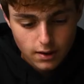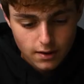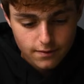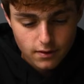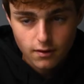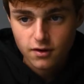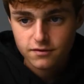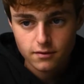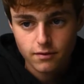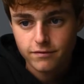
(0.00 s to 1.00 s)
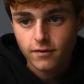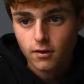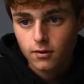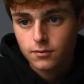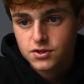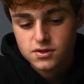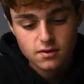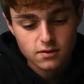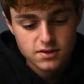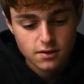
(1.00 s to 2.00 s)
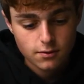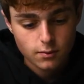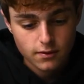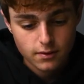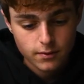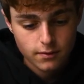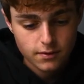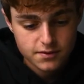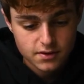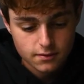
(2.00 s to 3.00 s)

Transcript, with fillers: And then also the follow, which is the standard one that we were using.